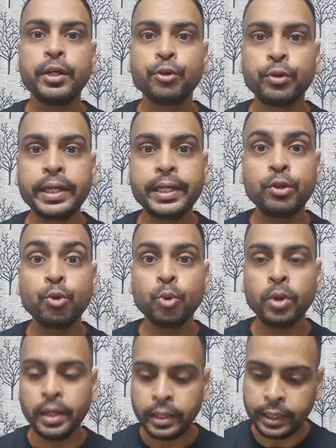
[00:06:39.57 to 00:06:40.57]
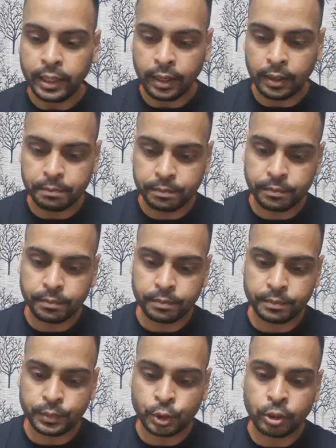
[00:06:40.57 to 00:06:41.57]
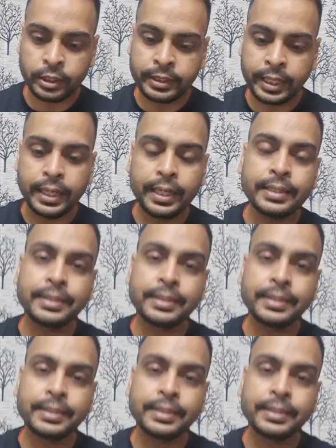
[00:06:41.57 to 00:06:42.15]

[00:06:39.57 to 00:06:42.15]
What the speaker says: You need to so the thing